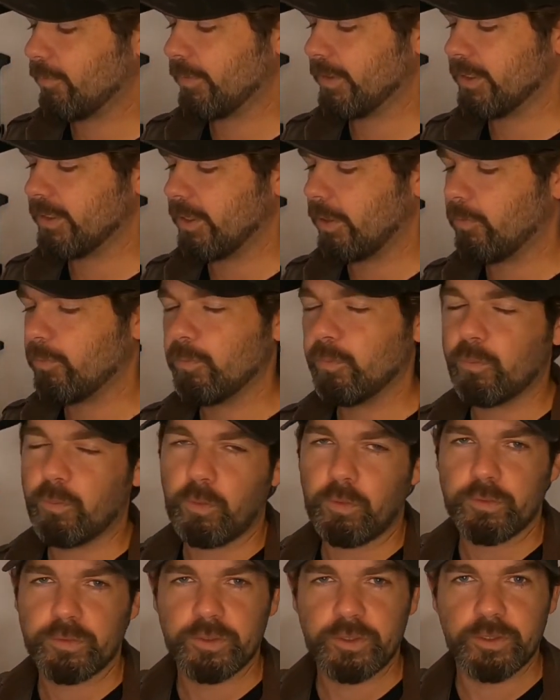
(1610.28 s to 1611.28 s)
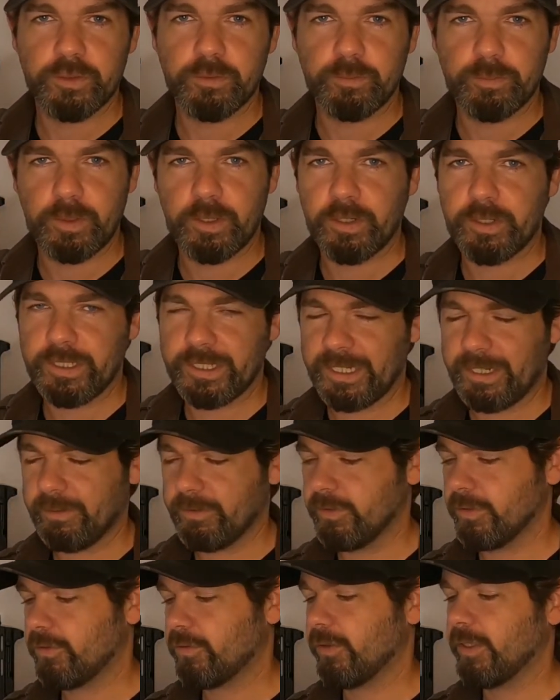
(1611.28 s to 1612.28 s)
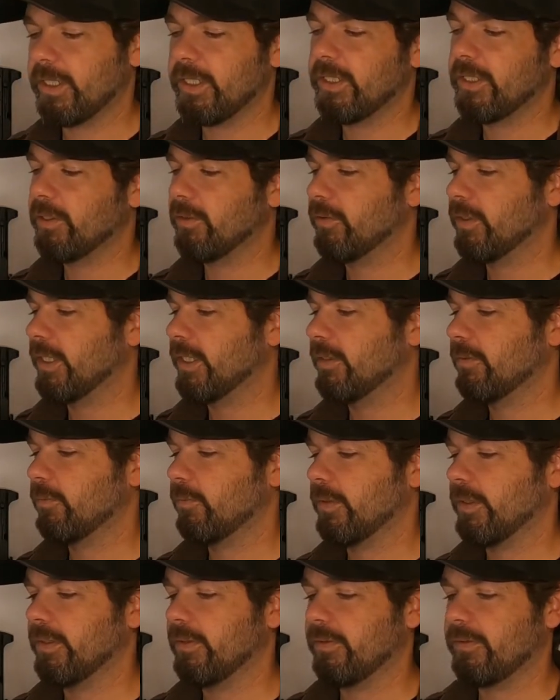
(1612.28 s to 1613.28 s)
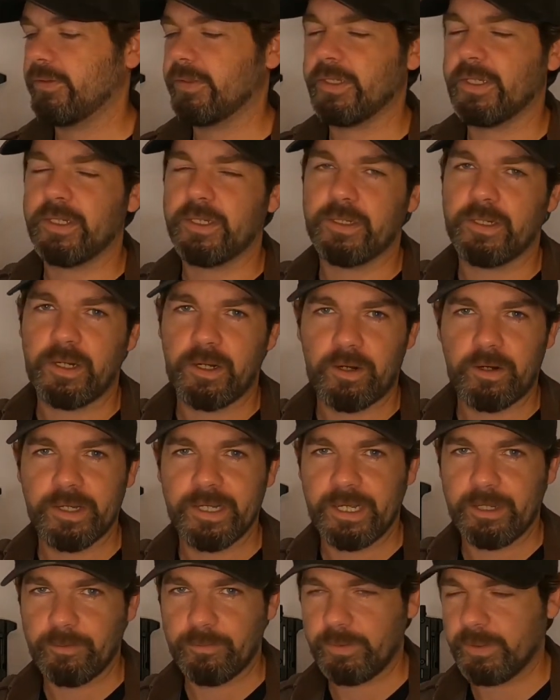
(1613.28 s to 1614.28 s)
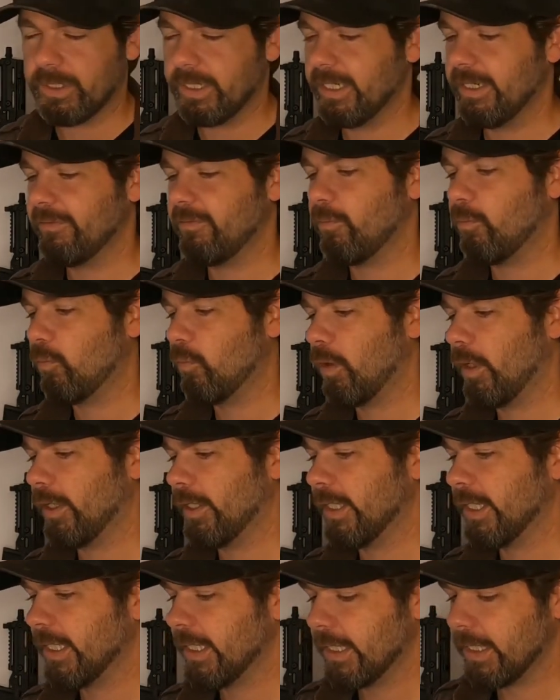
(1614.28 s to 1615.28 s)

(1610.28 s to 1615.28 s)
We don't want you burning out the trigger unit with a high output 11.1.